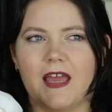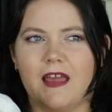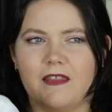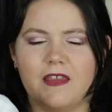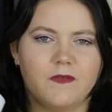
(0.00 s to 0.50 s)

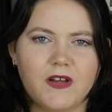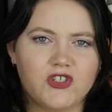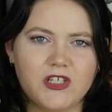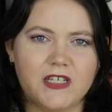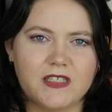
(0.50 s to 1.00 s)
And then
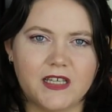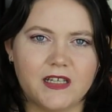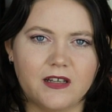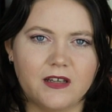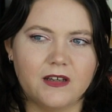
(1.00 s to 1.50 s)
eventually he
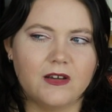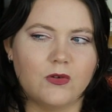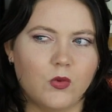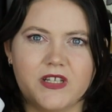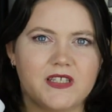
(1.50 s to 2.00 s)
said,
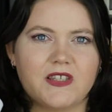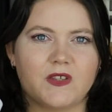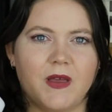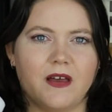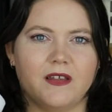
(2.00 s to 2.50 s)
"What is that
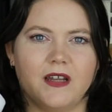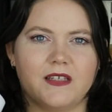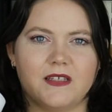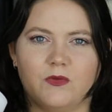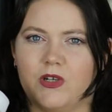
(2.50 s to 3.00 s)
smell?" And I
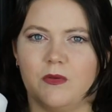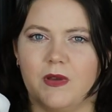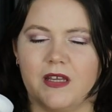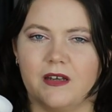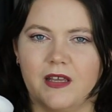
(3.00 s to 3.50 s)
said, "What do you
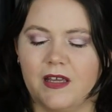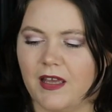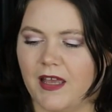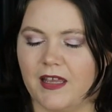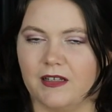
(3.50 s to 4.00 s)
mean?"
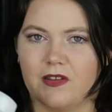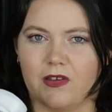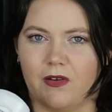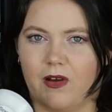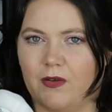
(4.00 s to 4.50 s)
And
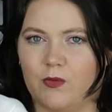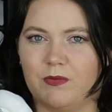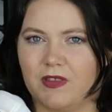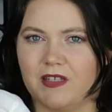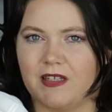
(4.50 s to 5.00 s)
so I
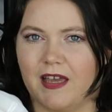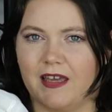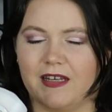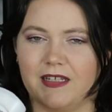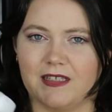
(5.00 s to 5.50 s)
whipped this
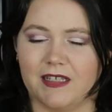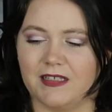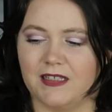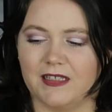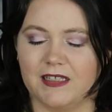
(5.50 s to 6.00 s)
out and he
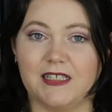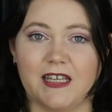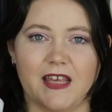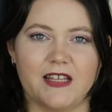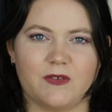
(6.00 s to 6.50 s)
said,
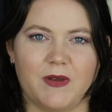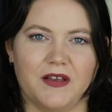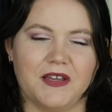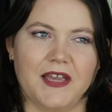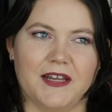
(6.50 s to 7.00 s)
"Yeah, that
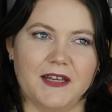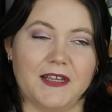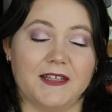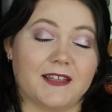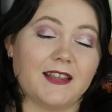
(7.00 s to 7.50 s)
smell." And
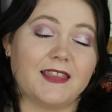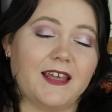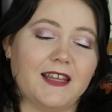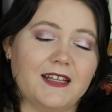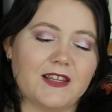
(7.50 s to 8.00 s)
he said
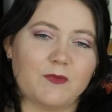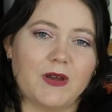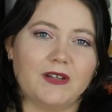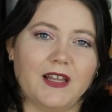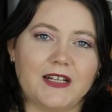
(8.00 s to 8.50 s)
that it
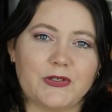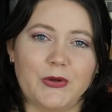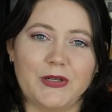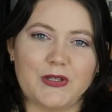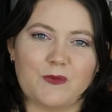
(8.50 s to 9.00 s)
smelled like
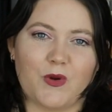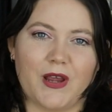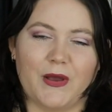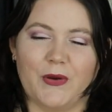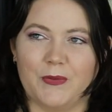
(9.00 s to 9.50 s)
toilet
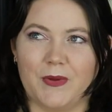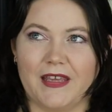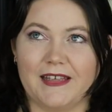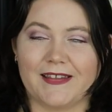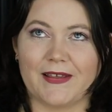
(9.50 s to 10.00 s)
spray on me.